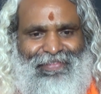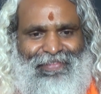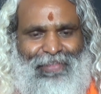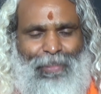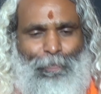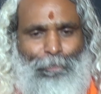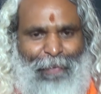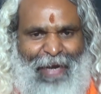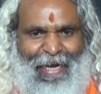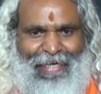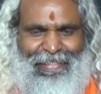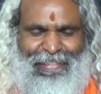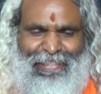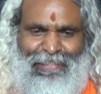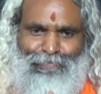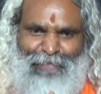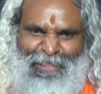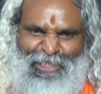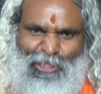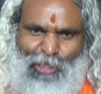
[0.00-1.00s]
The
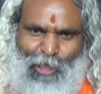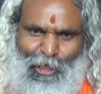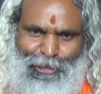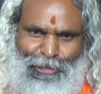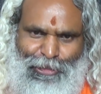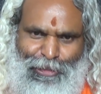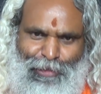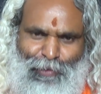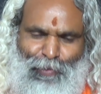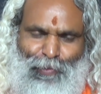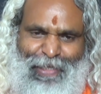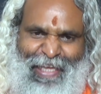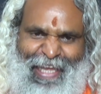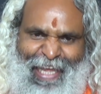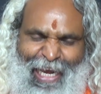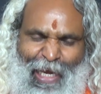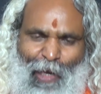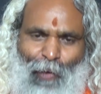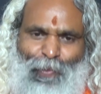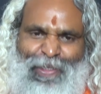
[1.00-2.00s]
practice must continue
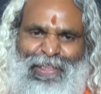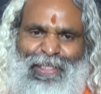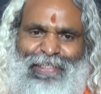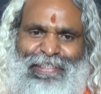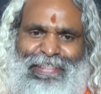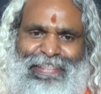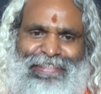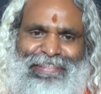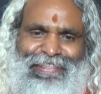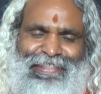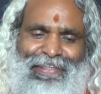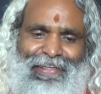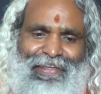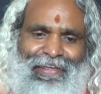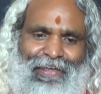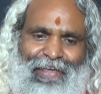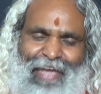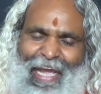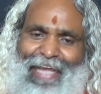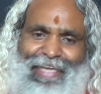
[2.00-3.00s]
along with the teaching.
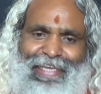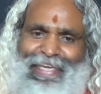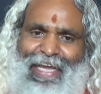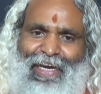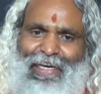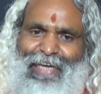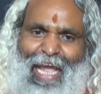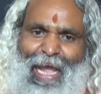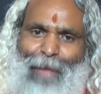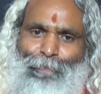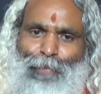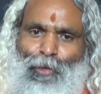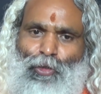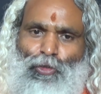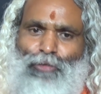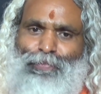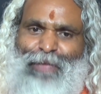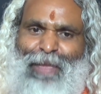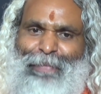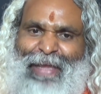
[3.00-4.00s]
I cannot afford
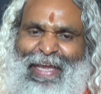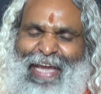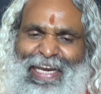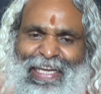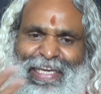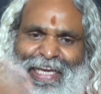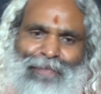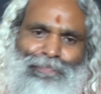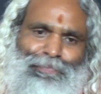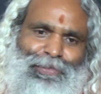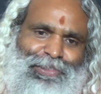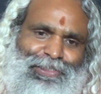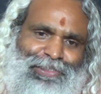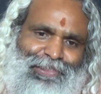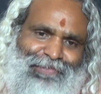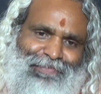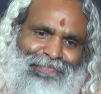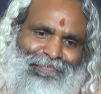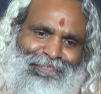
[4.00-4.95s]
to be a mechanical person.